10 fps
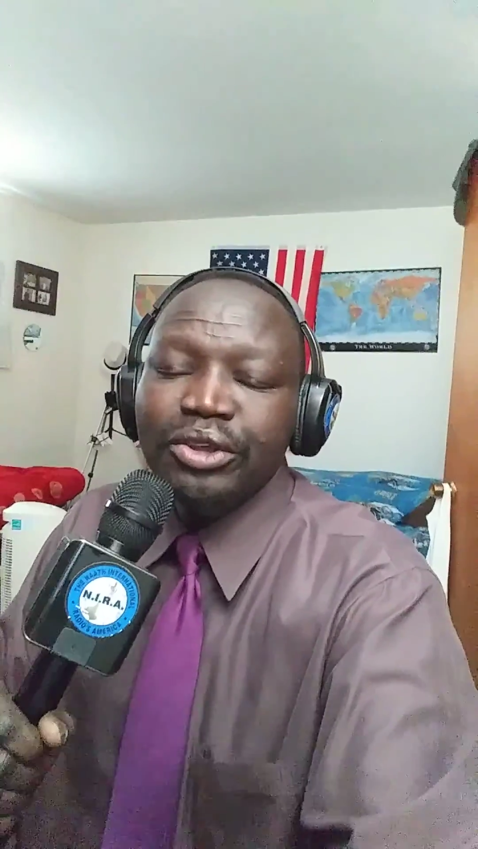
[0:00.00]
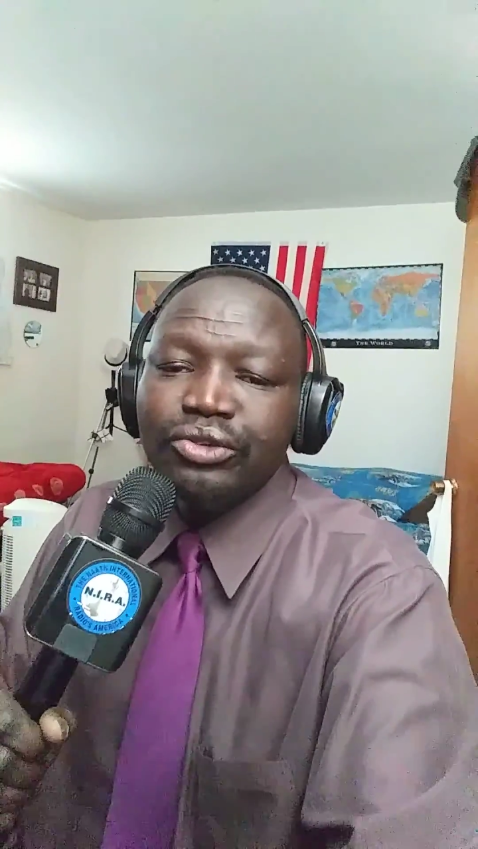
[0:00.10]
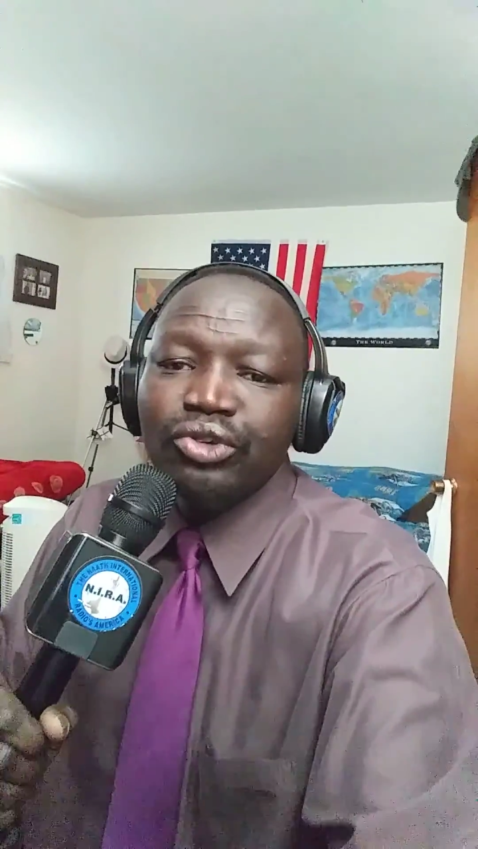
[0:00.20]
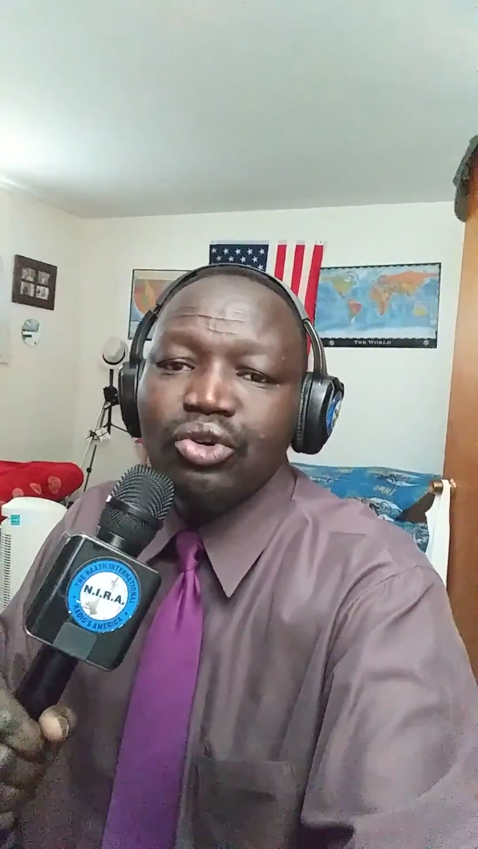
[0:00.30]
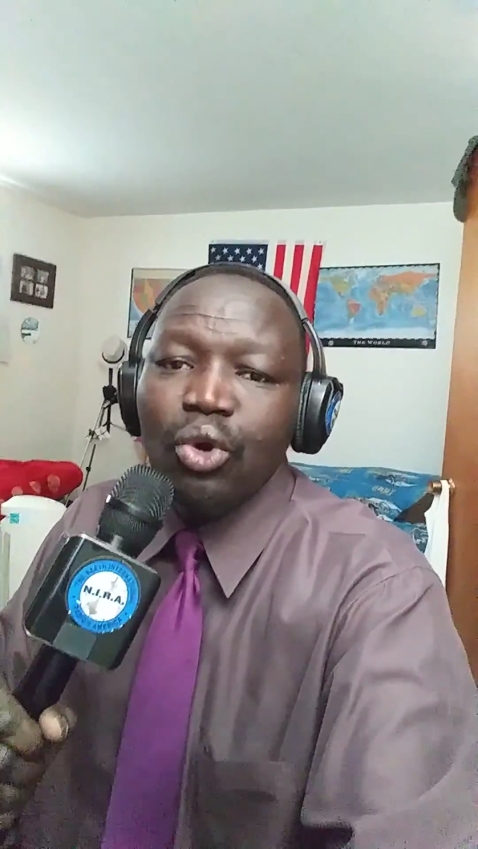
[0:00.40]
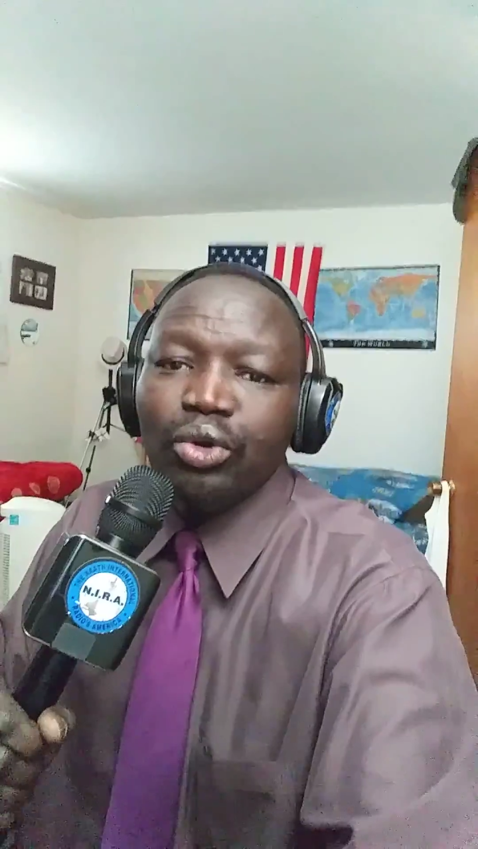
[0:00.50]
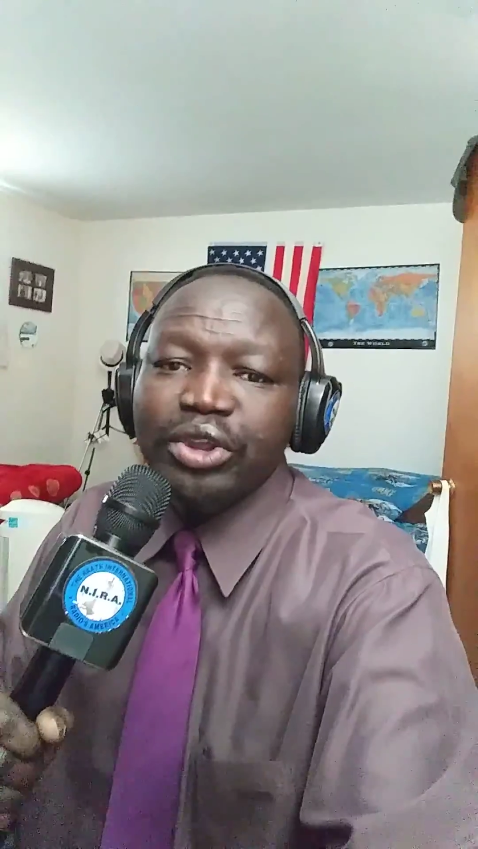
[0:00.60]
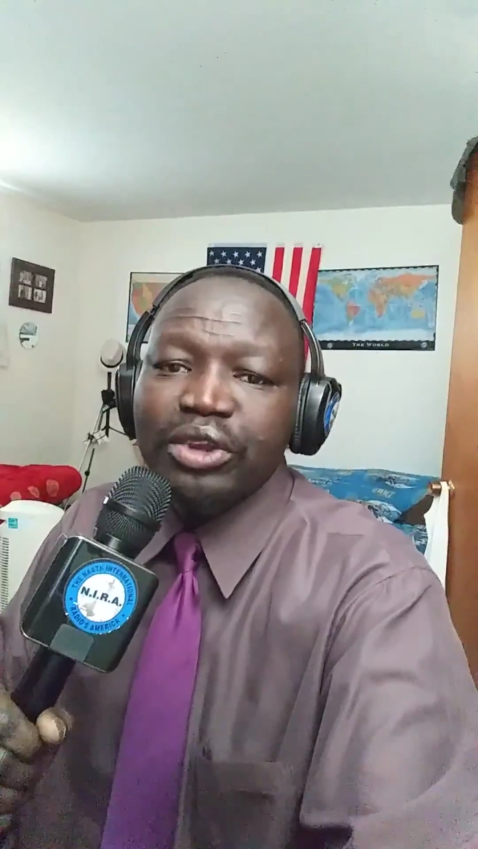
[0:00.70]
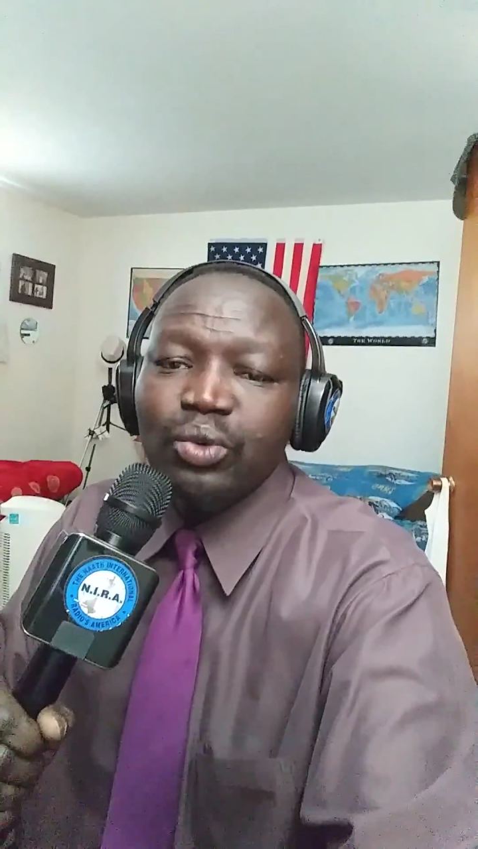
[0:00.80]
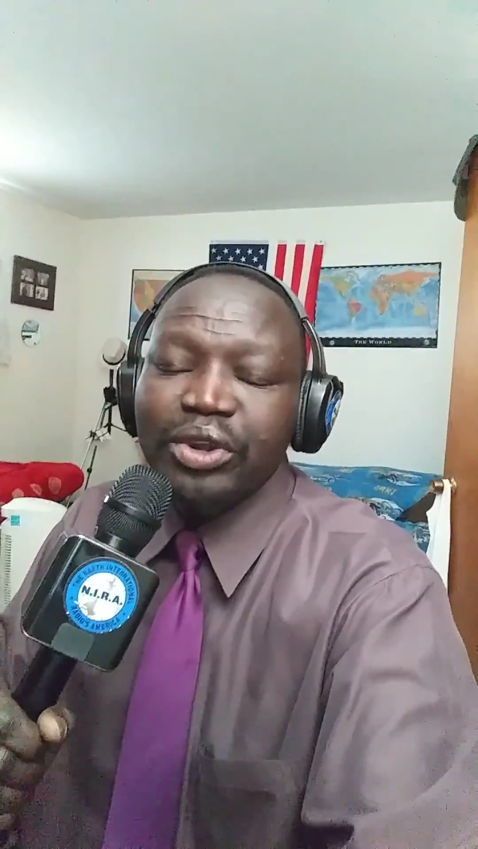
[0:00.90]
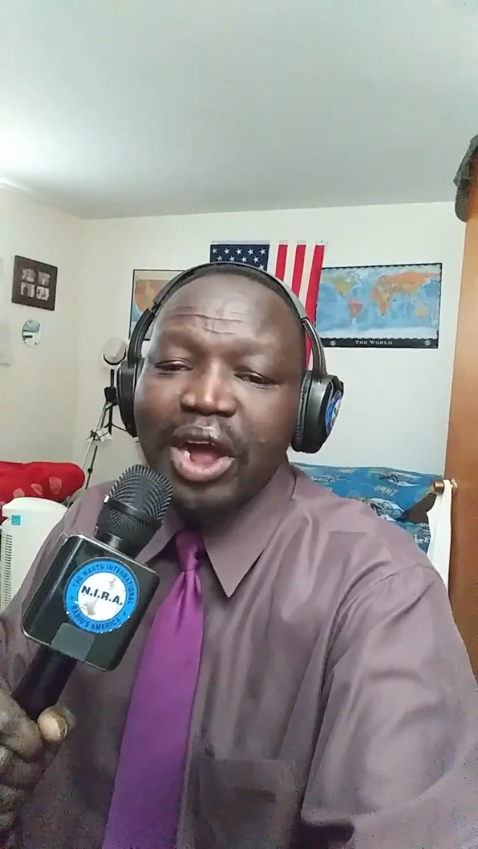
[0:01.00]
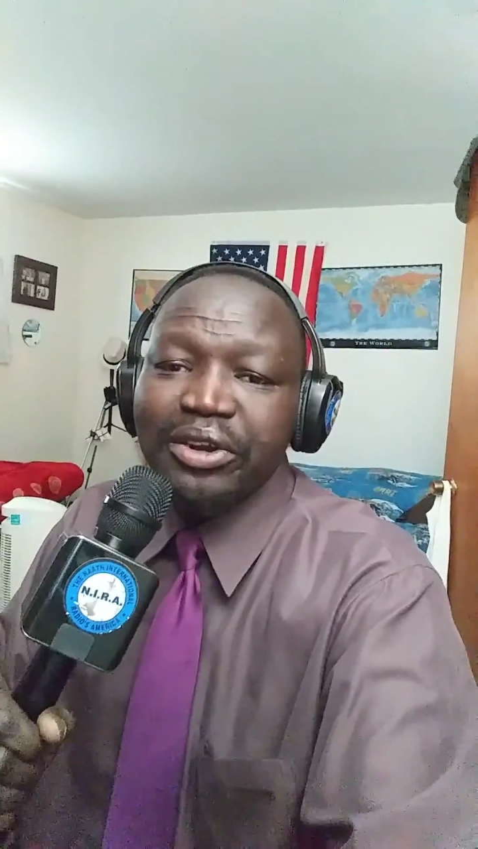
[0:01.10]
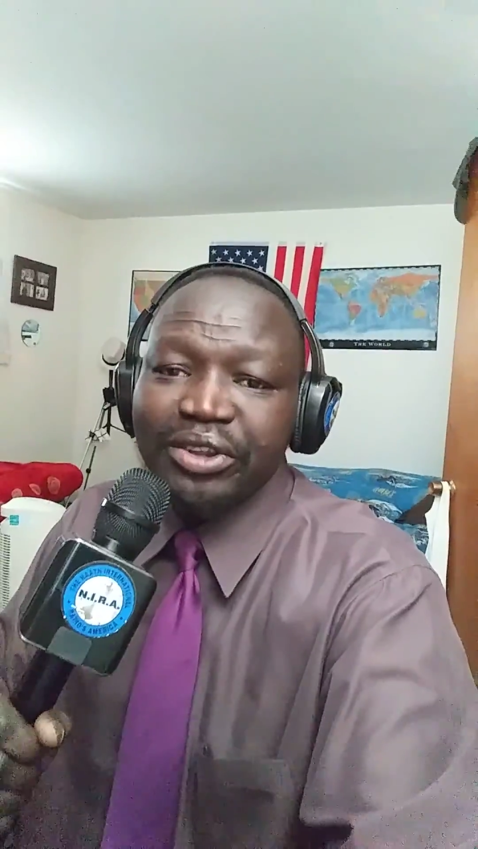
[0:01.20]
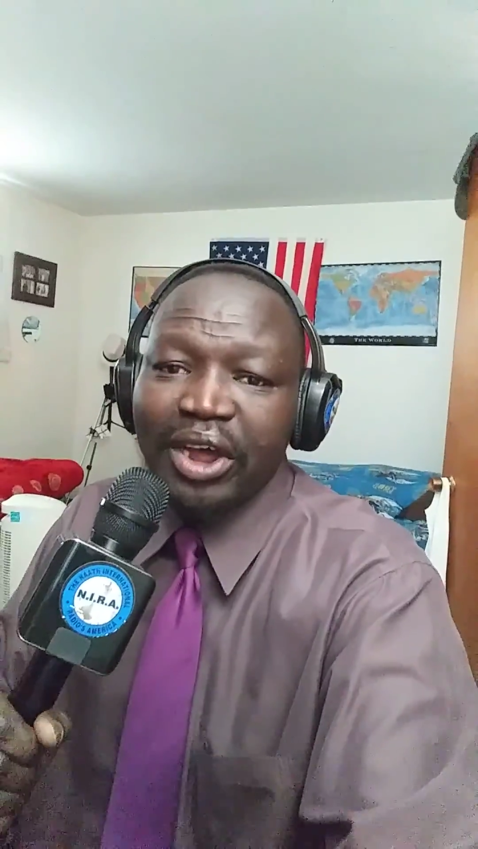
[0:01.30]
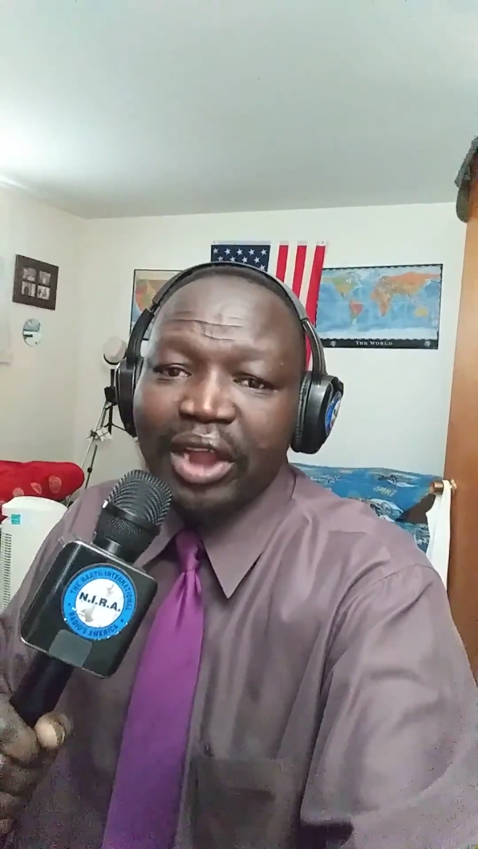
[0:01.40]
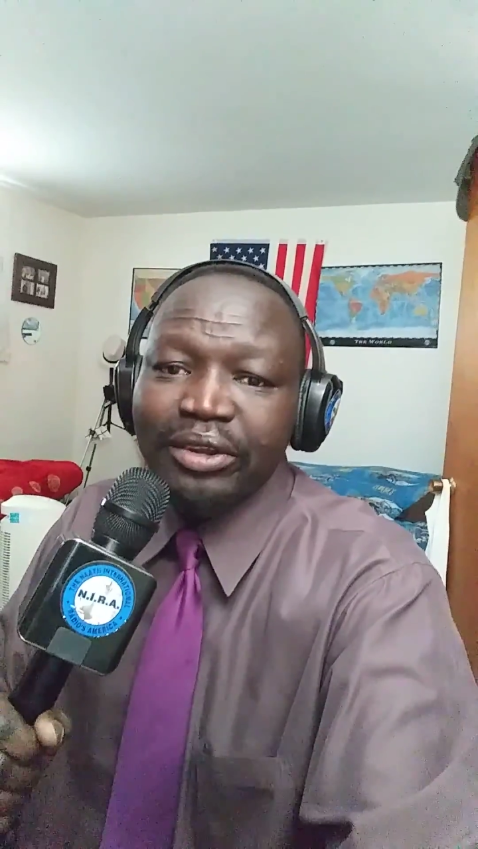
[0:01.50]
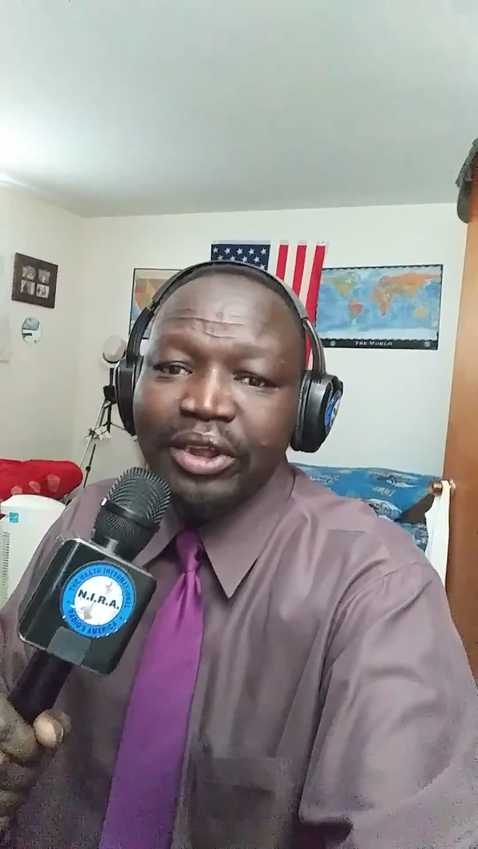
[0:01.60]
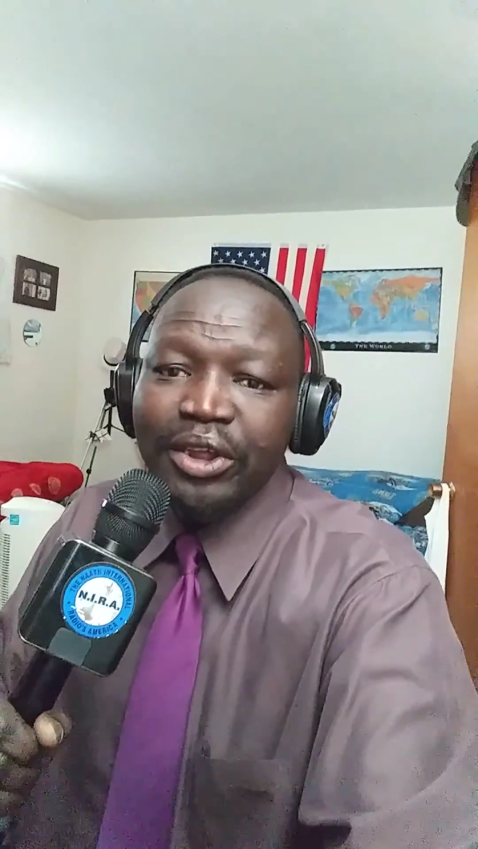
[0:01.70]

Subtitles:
You golden wulang dial.